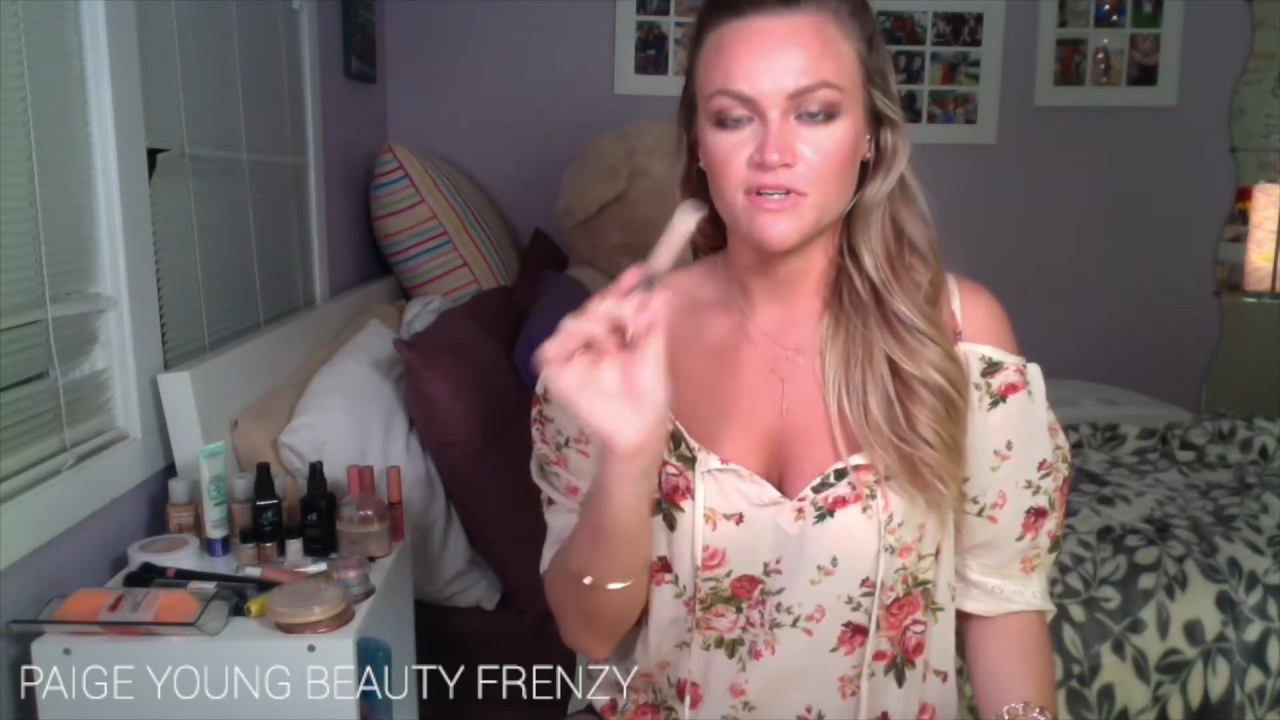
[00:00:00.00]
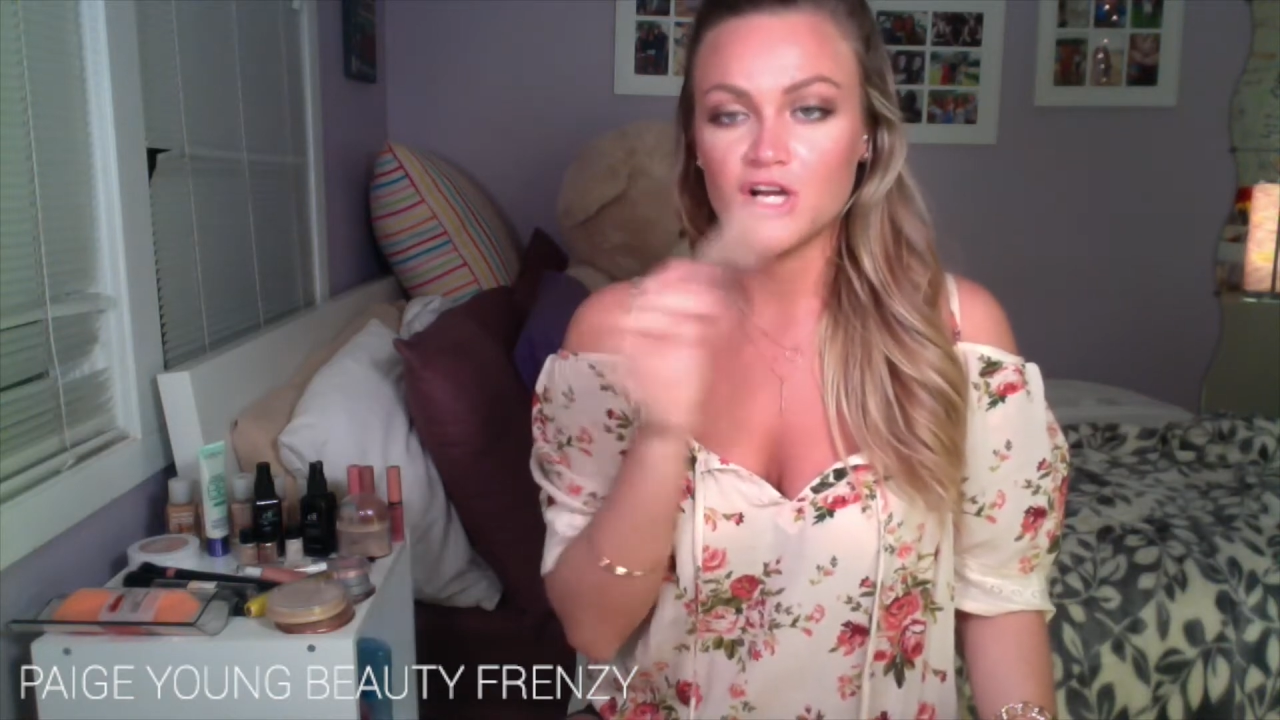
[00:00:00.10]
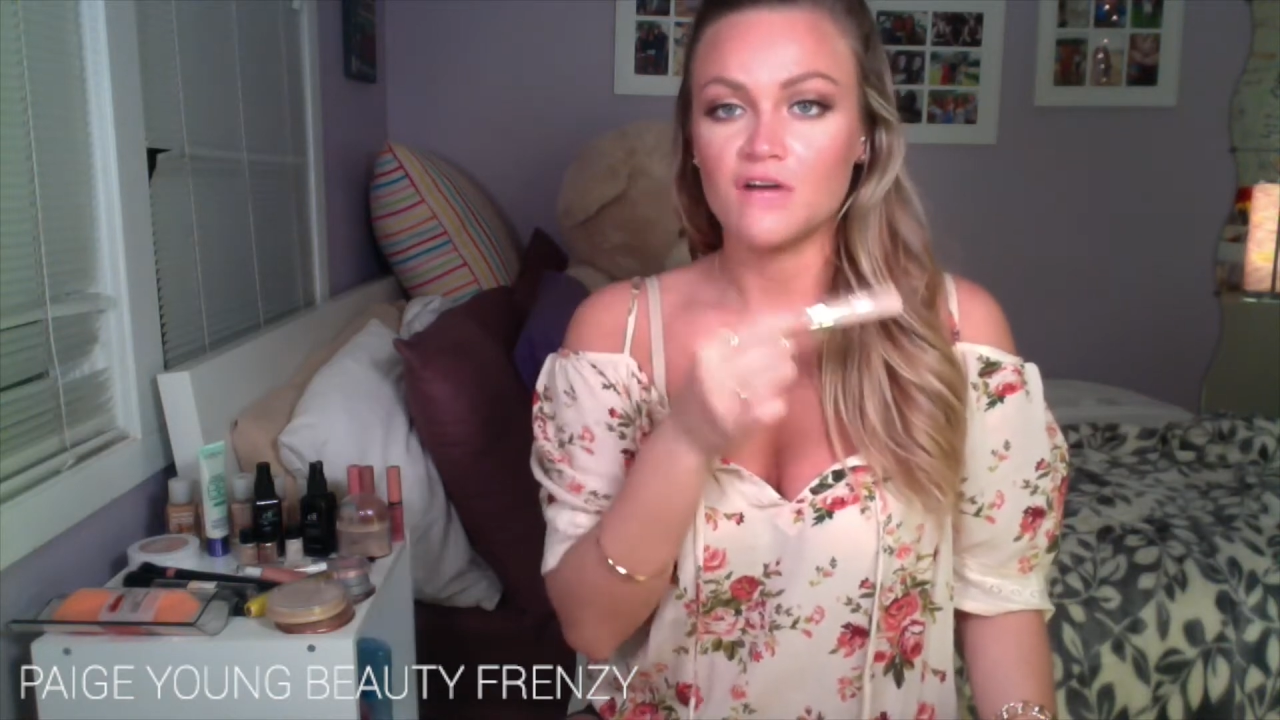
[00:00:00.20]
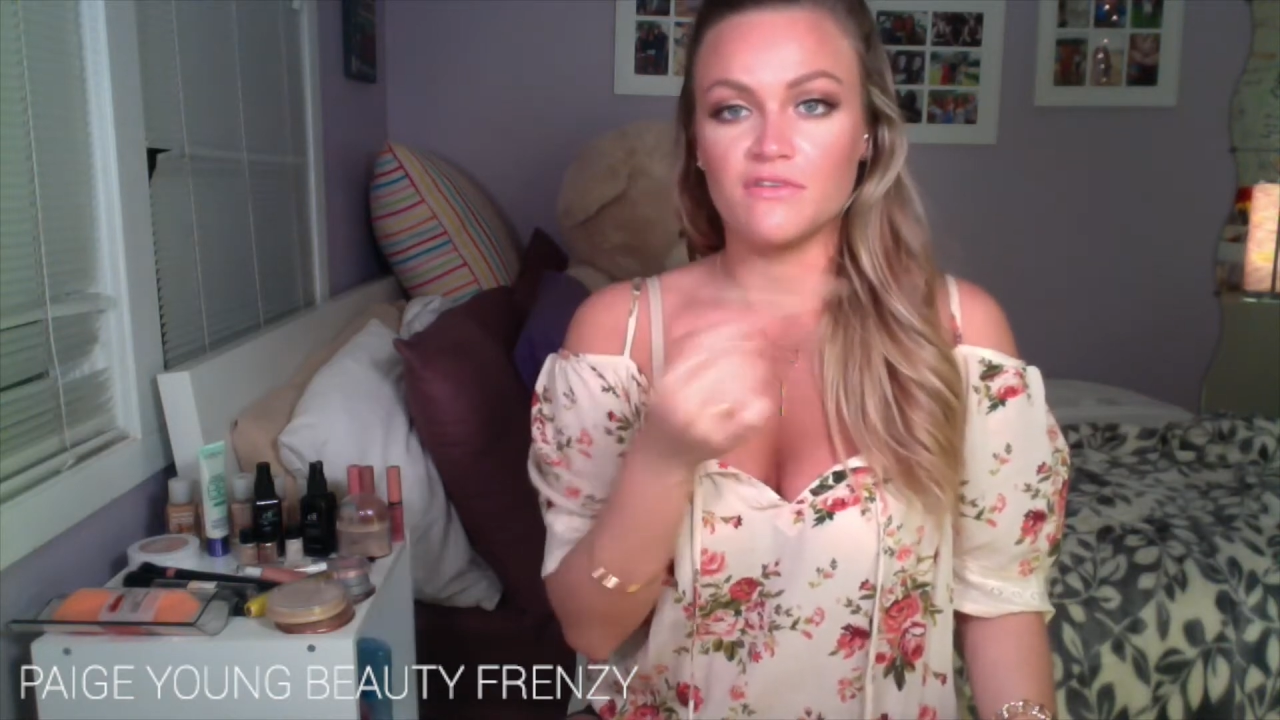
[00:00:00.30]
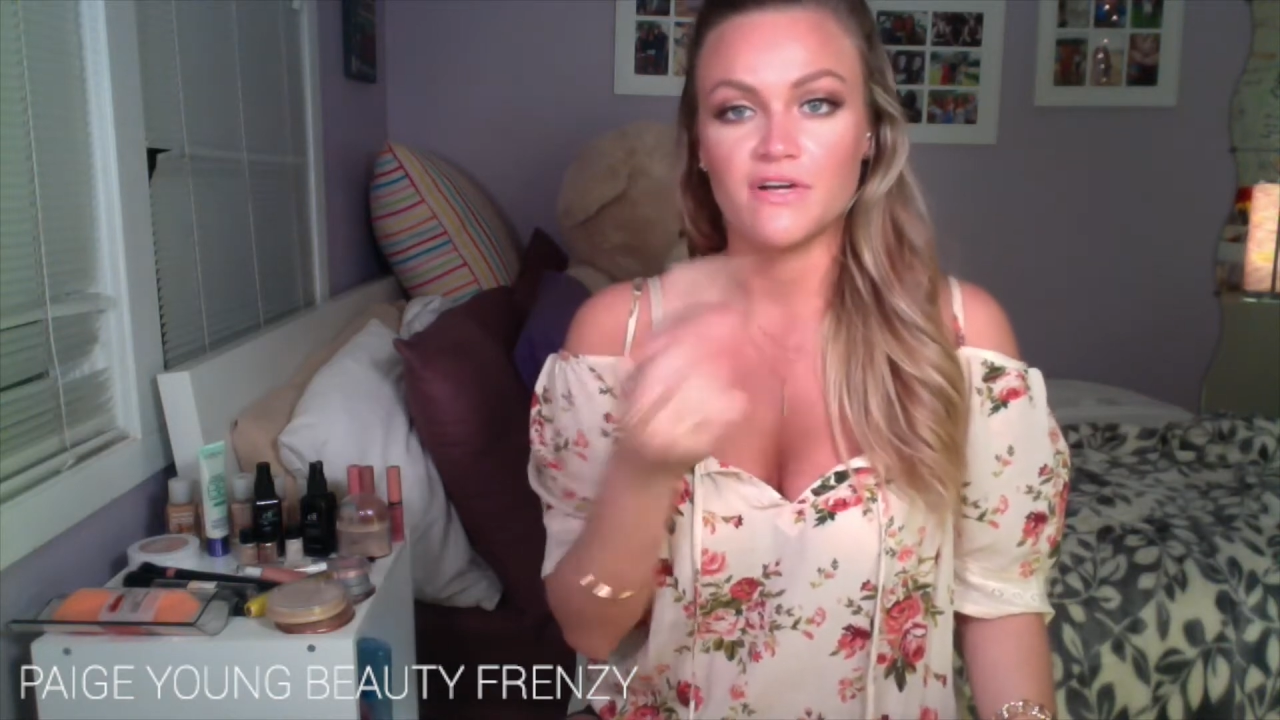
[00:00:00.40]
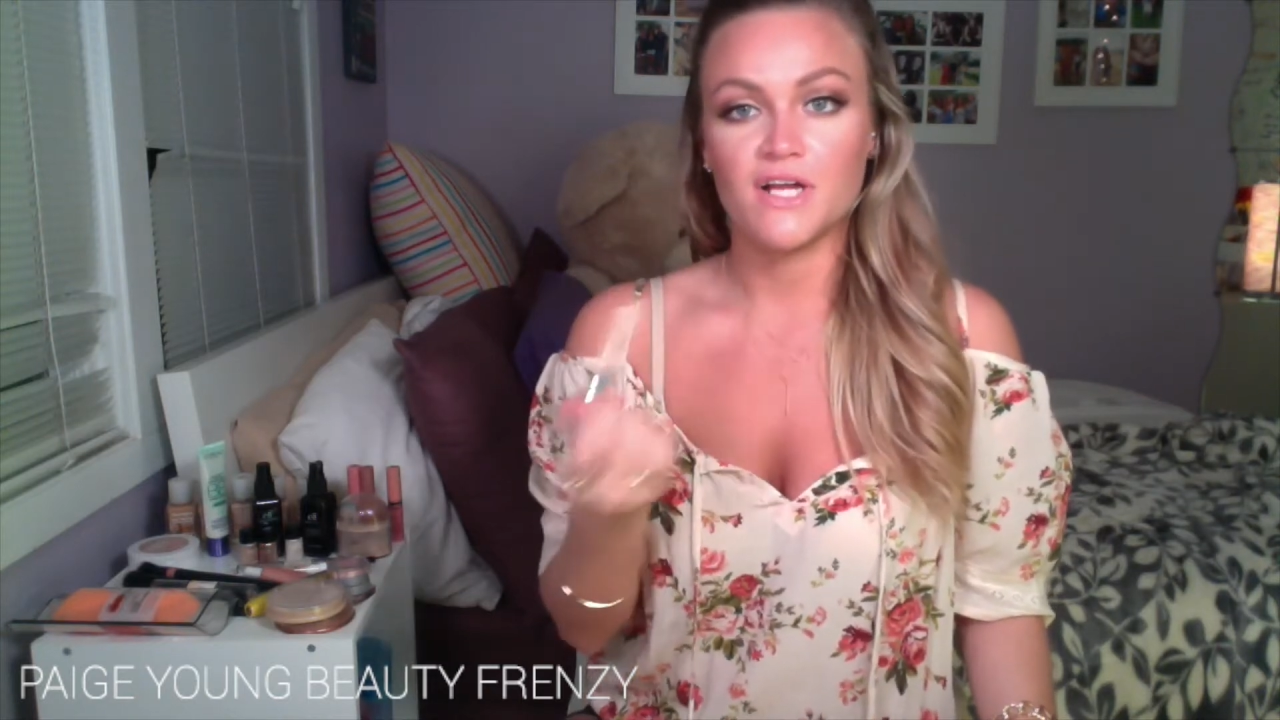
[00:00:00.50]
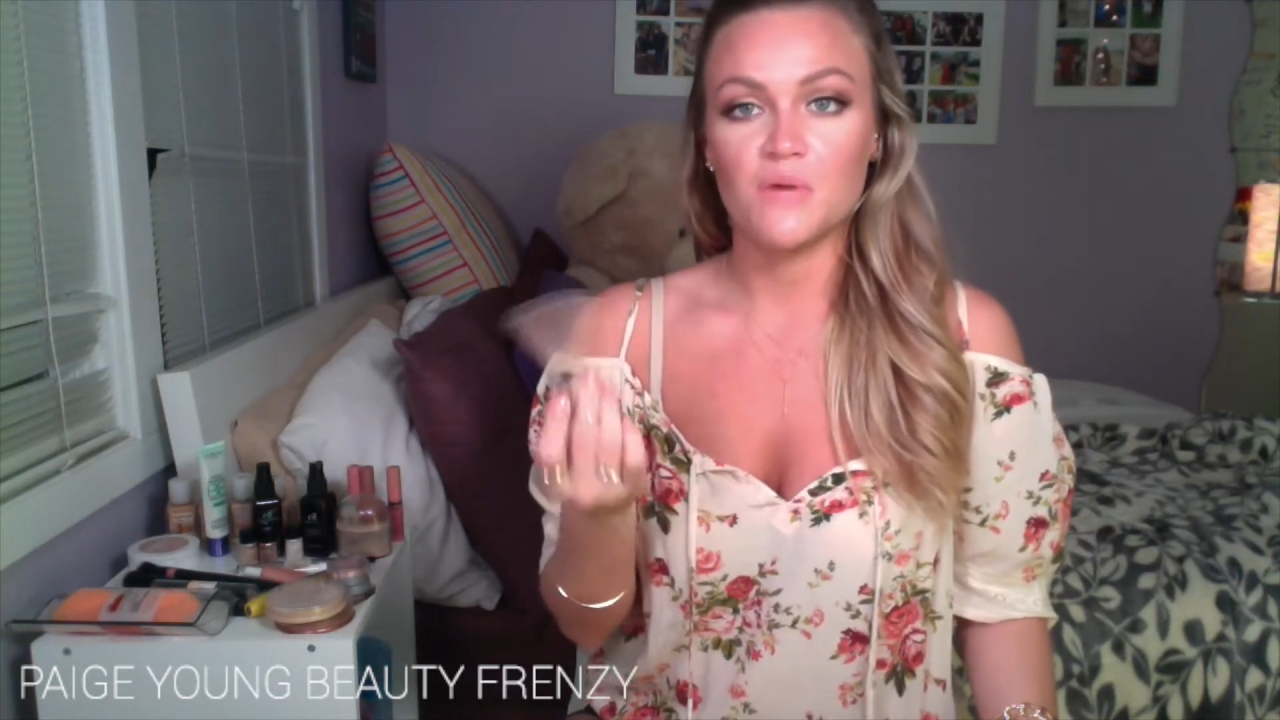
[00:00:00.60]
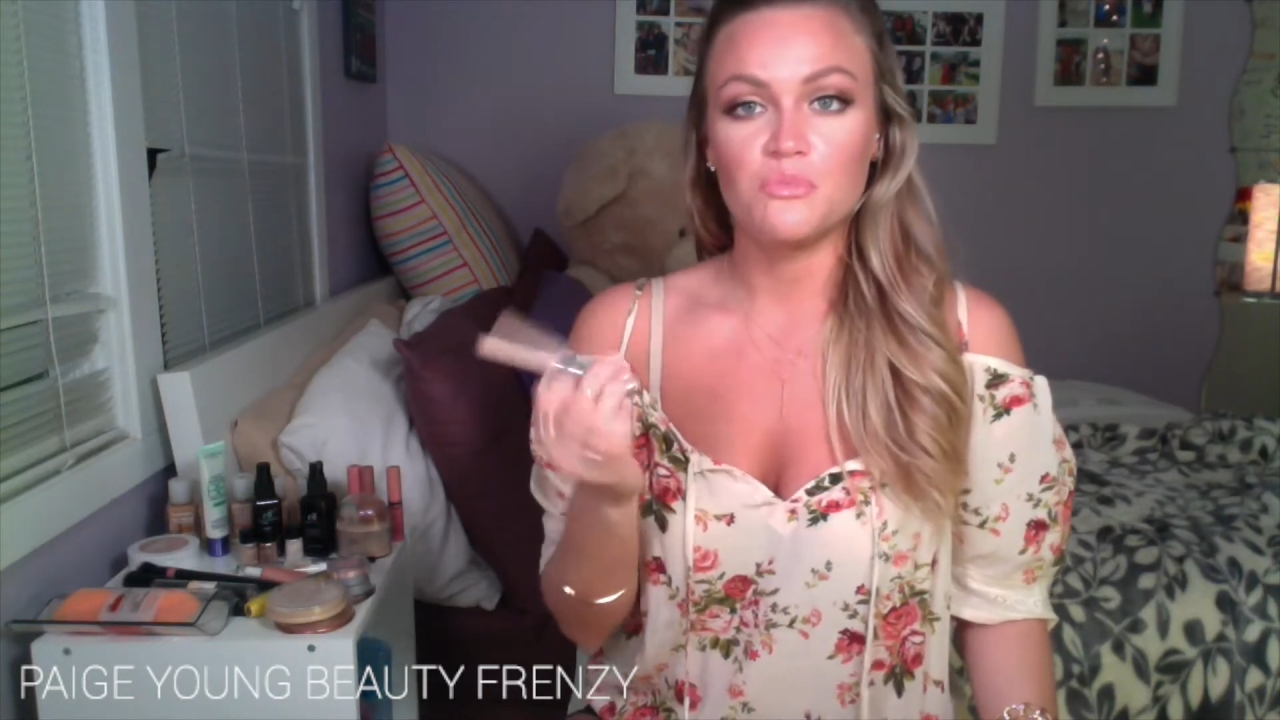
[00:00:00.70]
covering up